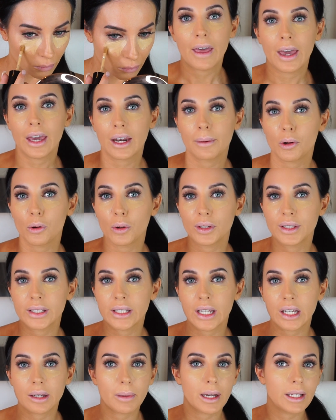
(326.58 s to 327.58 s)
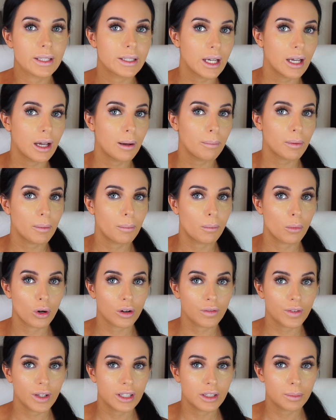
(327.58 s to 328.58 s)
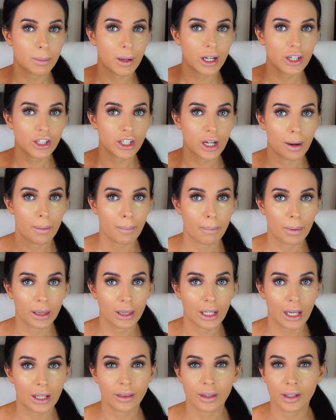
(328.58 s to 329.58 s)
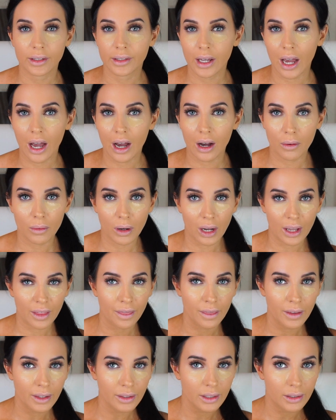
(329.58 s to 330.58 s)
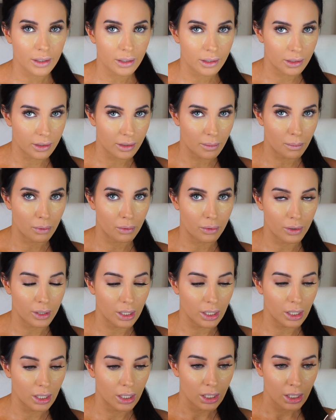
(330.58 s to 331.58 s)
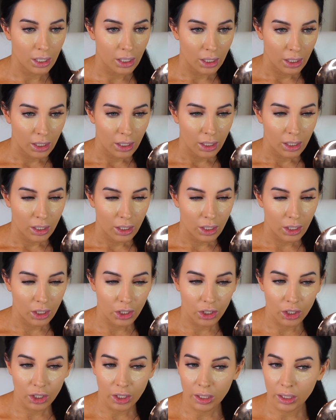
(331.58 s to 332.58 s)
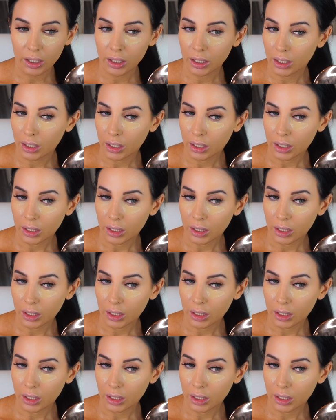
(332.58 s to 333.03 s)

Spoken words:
Then I'm going to take my damp Morphe sponge and blend this out. I think that this is a pretty good